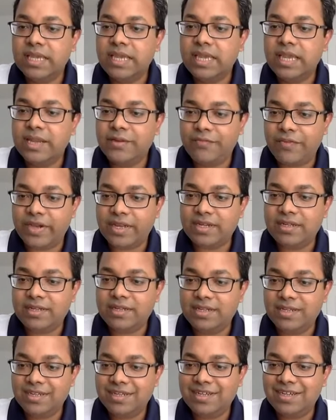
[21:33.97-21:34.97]
in
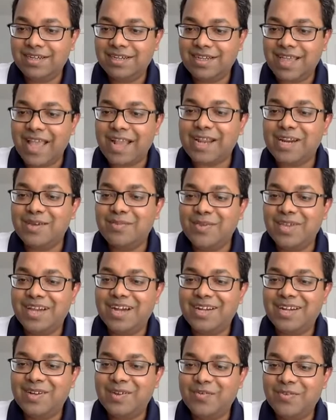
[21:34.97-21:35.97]

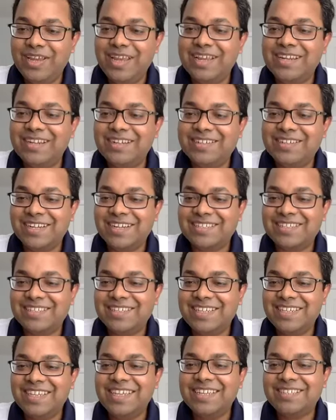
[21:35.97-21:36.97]
academia we trust
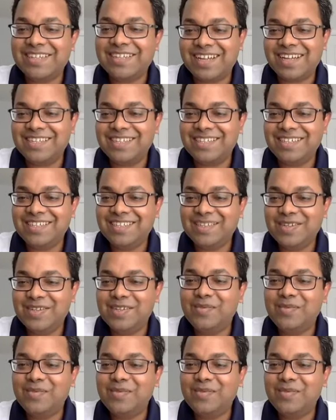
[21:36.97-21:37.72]
each other,